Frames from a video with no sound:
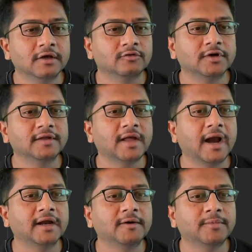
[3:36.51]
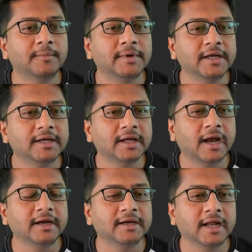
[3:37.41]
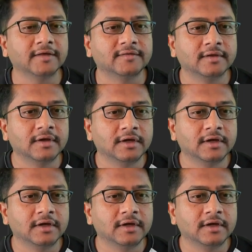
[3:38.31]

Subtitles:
So it has added public and class.